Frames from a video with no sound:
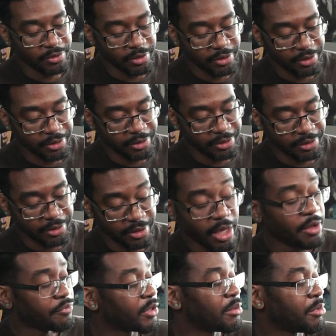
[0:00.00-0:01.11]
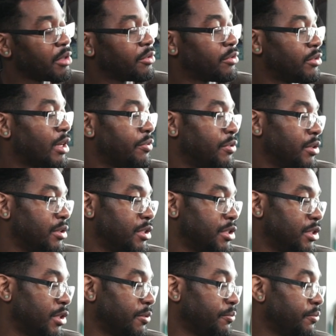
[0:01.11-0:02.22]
yeah, fundamentals are definitely conditioning.